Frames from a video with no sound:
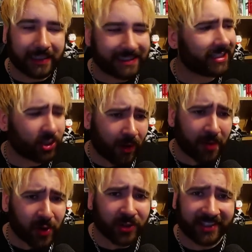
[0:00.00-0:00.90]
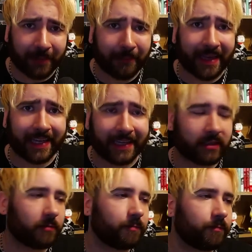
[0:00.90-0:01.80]
Say Shwabados sent me.
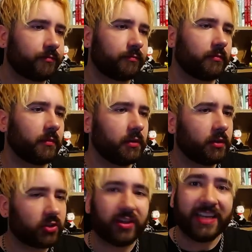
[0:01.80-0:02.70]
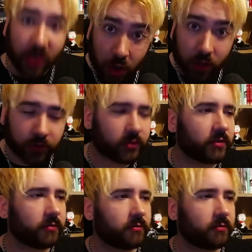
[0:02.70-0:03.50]
So he knows.